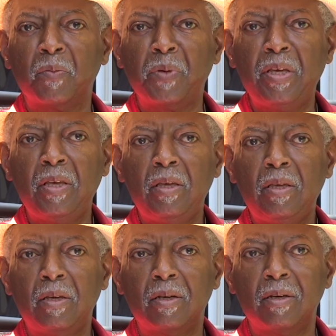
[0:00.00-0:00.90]

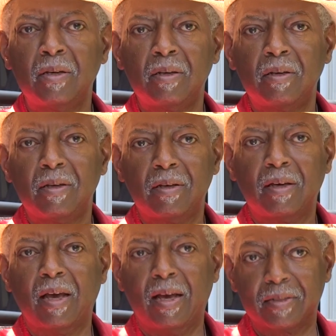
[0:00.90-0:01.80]
we
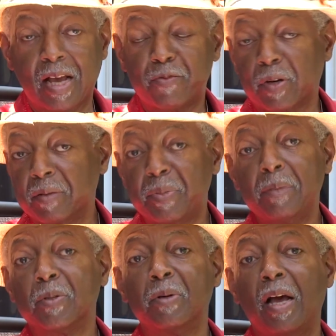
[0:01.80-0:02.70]
as African
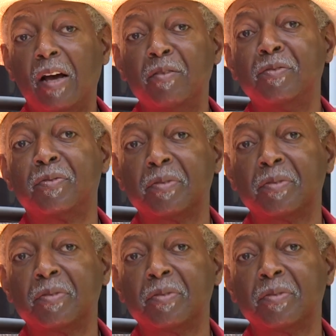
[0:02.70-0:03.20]
people have